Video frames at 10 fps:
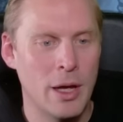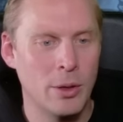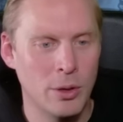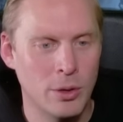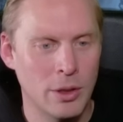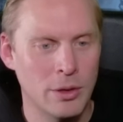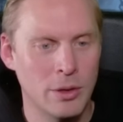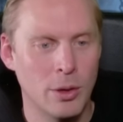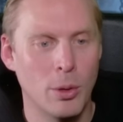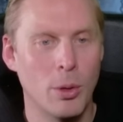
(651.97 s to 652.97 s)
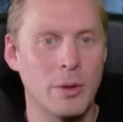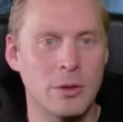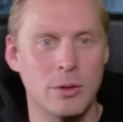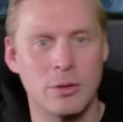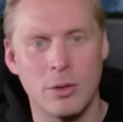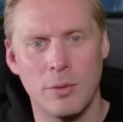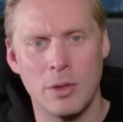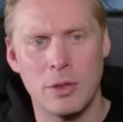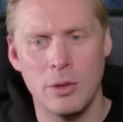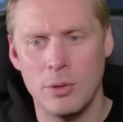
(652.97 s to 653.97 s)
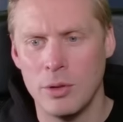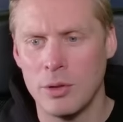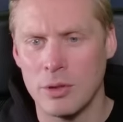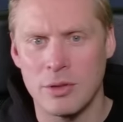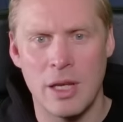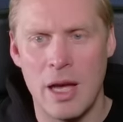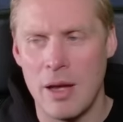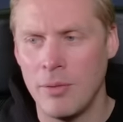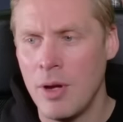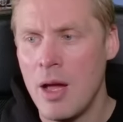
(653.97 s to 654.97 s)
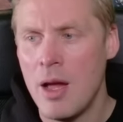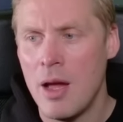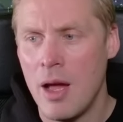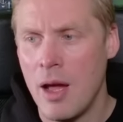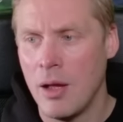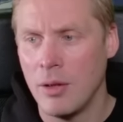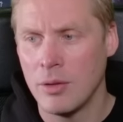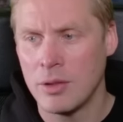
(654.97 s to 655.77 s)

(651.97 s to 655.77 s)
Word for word: And you can go over to the Soviet Union because they have uh,